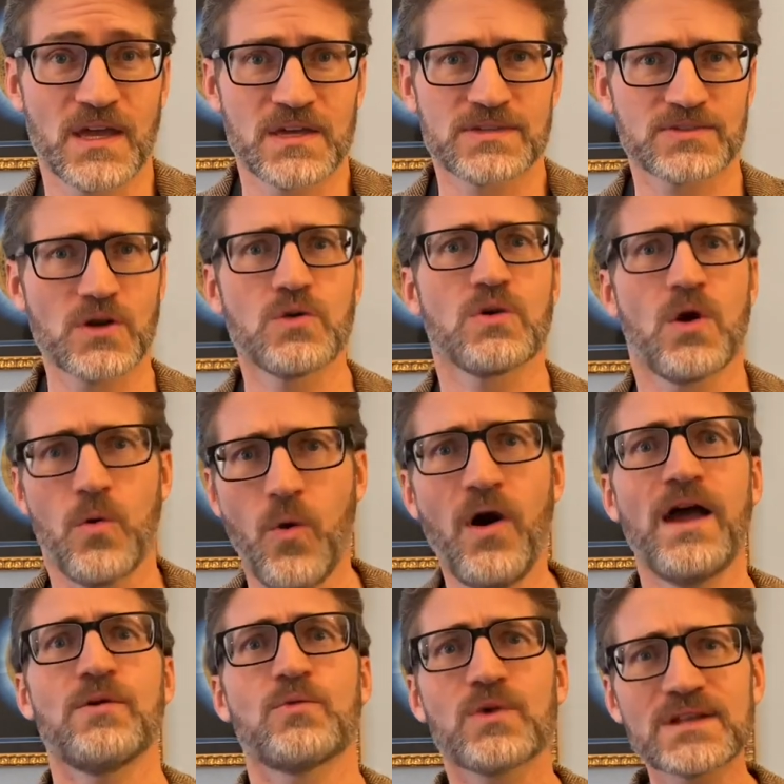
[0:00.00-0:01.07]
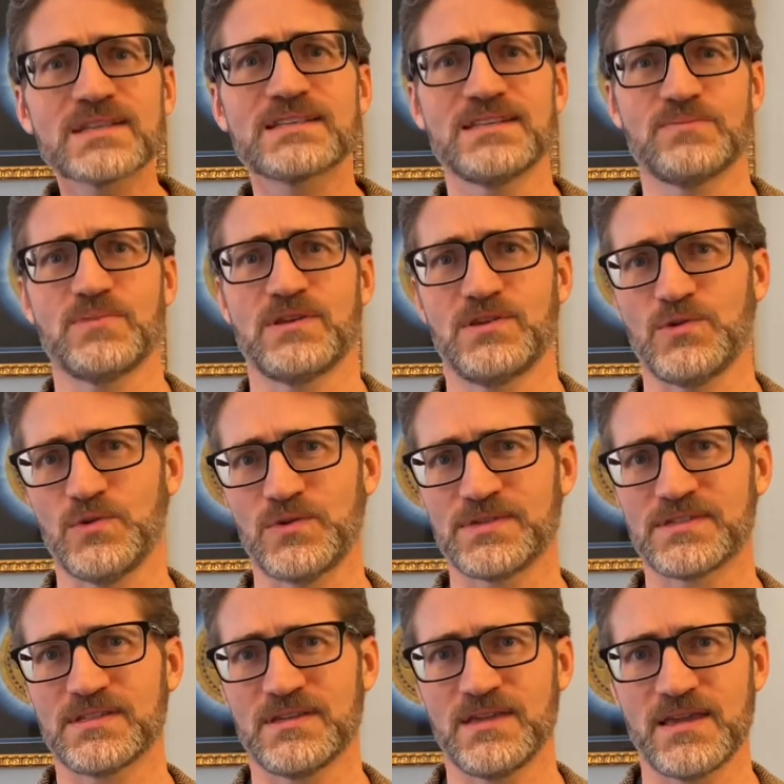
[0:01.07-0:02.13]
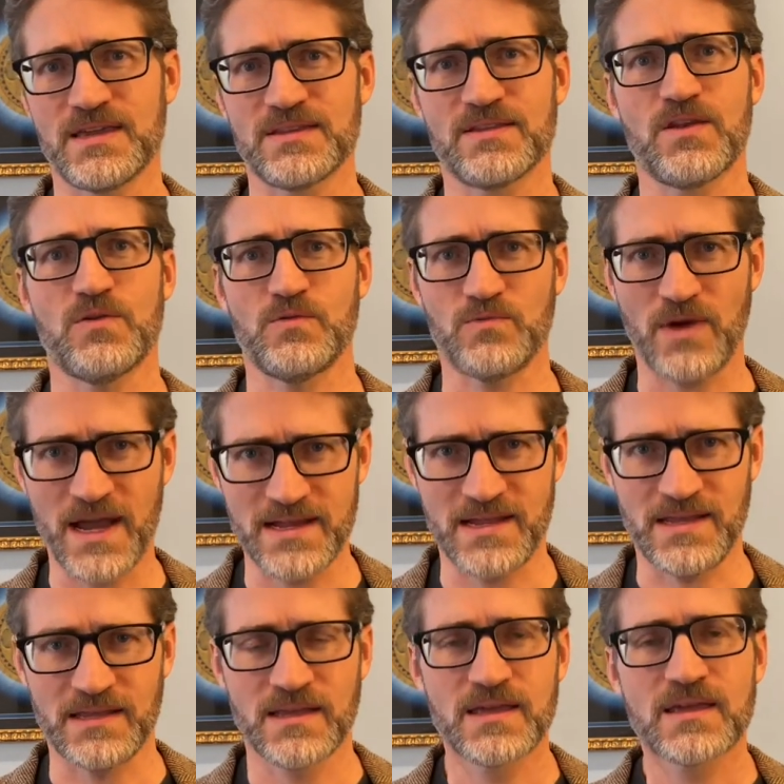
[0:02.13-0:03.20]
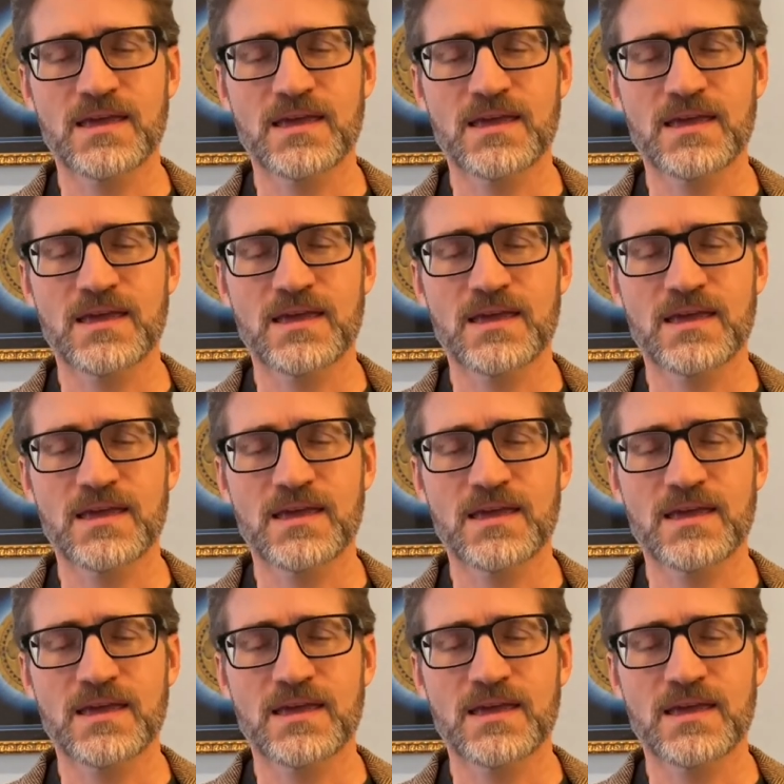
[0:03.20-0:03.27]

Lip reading: So why wouldn't it be used in writing?